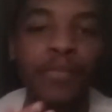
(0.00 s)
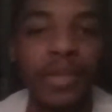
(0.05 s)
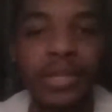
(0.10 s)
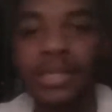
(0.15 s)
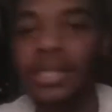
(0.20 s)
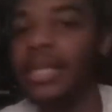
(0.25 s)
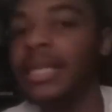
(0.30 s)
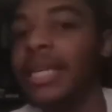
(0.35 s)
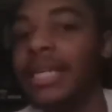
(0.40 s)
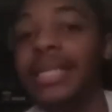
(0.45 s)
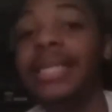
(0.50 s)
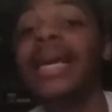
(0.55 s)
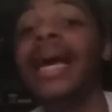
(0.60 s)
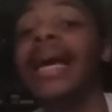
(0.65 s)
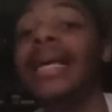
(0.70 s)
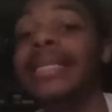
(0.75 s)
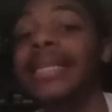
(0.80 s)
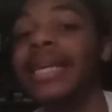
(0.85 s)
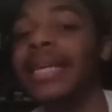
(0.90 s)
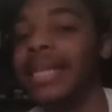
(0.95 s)
See, because
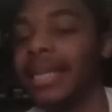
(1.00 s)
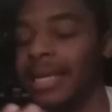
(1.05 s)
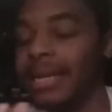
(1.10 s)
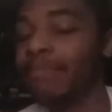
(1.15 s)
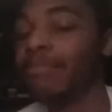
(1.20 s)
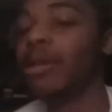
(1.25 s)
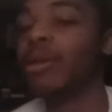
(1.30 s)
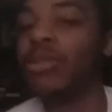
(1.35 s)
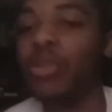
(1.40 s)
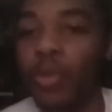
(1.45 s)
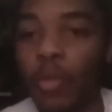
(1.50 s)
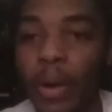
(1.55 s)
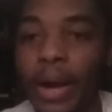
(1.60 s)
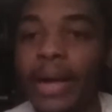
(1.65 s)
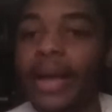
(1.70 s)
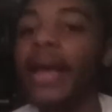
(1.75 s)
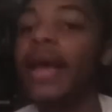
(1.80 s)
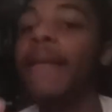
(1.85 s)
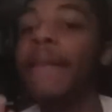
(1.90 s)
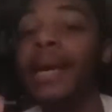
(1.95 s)
he blows it
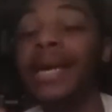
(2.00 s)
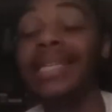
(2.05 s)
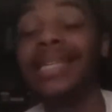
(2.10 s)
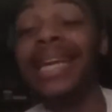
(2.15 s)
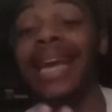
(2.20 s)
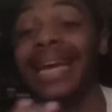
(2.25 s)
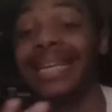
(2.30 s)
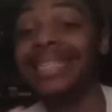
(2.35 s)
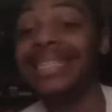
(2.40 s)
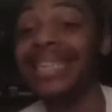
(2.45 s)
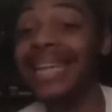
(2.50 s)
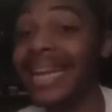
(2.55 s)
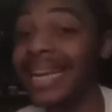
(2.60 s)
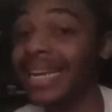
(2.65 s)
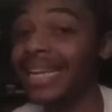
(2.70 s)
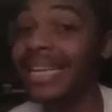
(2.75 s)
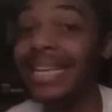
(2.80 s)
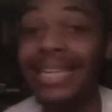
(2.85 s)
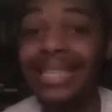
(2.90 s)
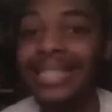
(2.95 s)
away because he has Nin.
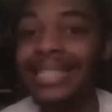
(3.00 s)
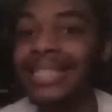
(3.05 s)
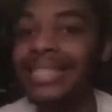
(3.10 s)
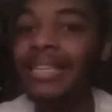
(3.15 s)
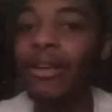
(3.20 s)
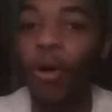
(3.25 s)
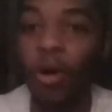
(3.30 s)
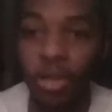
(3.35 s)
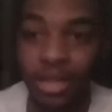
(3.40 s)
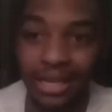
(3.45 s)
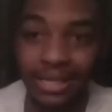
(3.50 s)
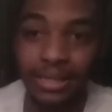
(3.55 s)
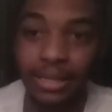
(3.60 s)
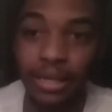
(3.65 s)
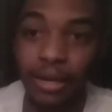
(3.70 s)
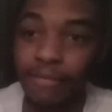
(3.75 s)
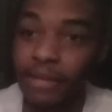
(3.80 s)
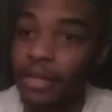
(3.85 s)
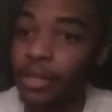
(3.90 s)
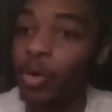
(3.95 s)
And he can see all that
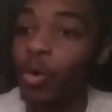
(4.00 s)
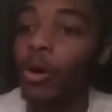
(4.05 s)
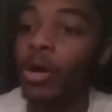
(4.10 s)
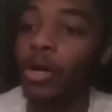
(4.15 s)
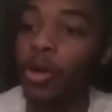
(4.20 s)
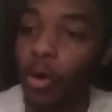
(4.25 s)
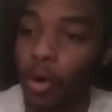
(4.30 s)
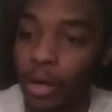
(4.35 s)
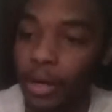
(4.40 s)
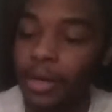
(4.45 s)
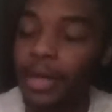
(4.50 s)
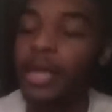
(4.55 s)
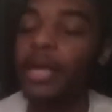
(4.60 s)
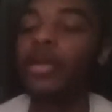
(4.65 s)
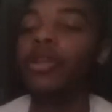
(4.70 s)
stuff that's going on.